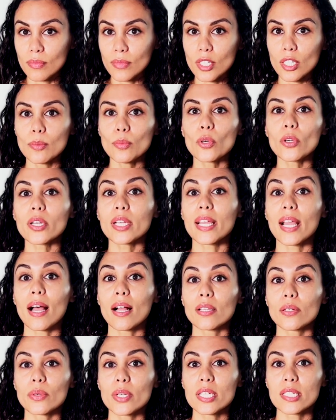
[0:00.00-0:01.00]
more
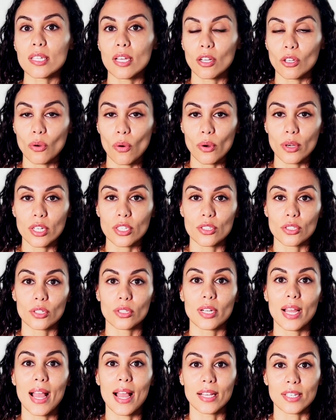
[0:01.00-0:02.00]
calories according to your
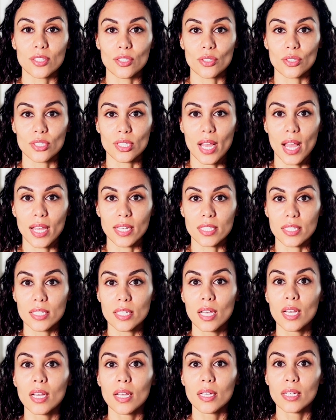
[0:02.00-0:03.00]
exercise
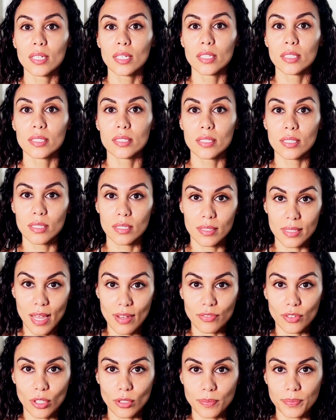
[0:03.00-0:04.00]

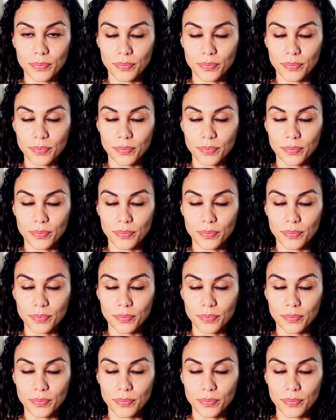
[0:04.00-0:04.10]
level.